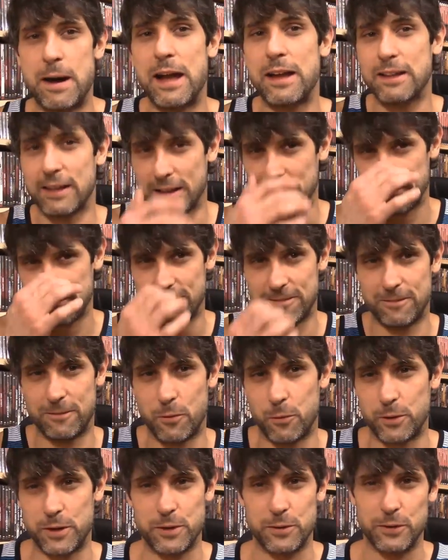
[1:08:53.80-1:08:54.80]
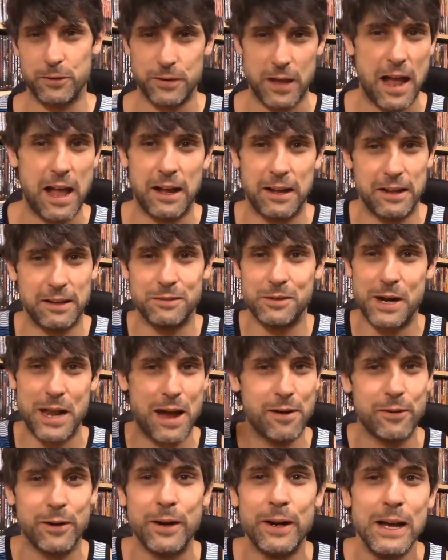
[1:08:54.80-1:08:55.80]
my like 40 year old, and eh,
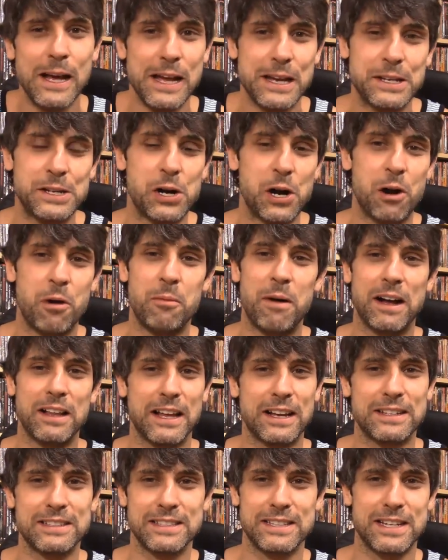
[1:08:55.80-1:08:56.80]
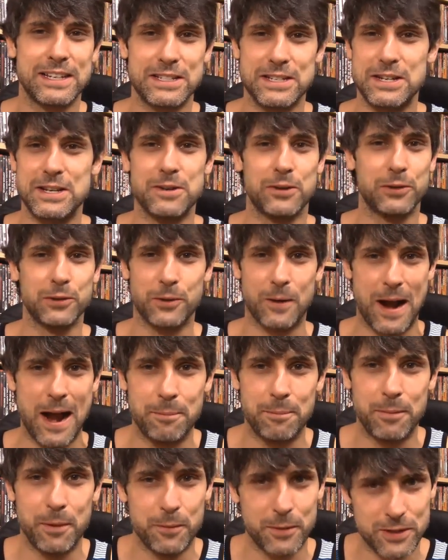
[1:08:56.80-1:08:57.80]
whatever, you know, my like 60 year old
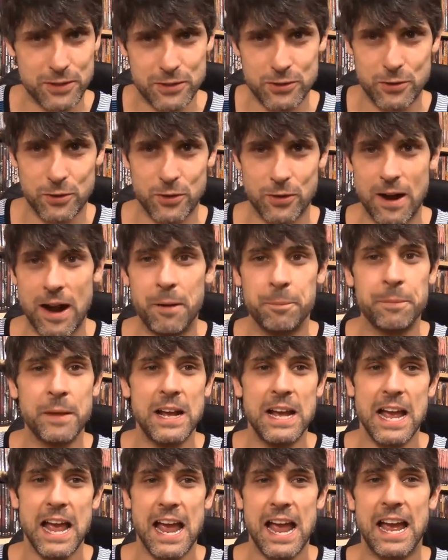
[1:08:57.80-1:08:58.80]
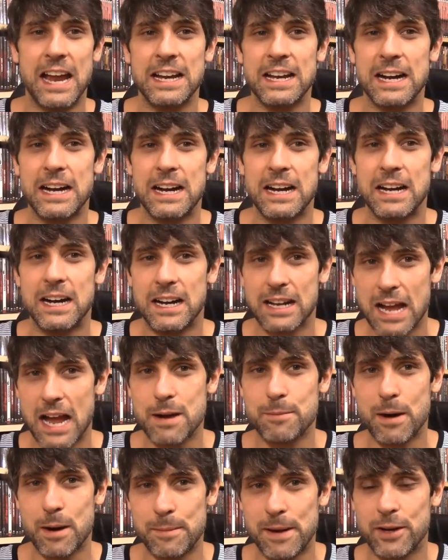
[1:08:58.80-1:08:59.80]
grandpa, we're just screwing around. And uh, a guy
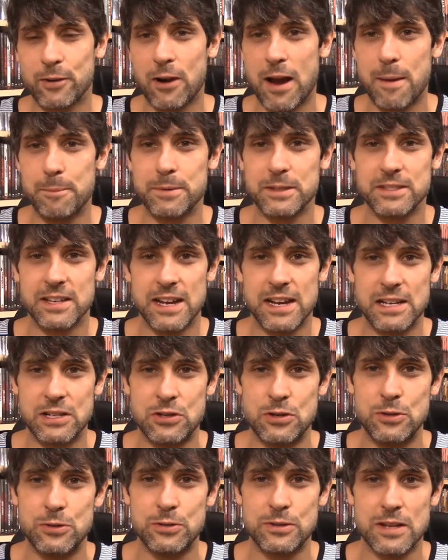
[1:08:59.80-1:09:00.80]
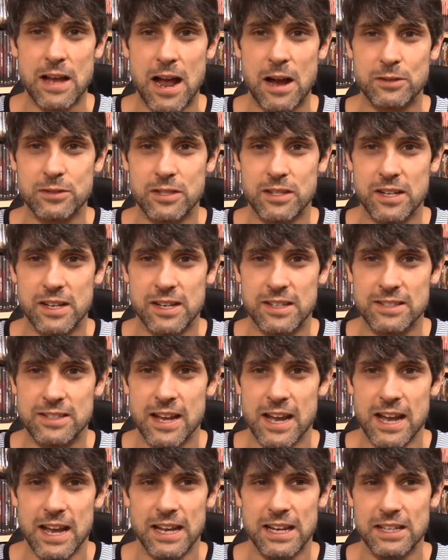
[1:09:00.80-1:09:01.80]
about my grandpa's age, whose house it is,
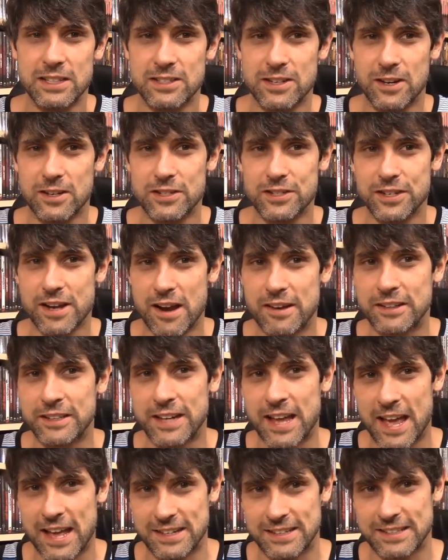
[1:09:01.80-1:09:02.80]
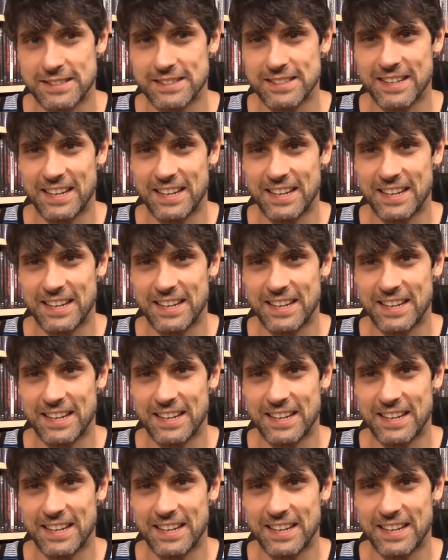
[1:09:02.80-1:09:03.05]
he starts yelling at us.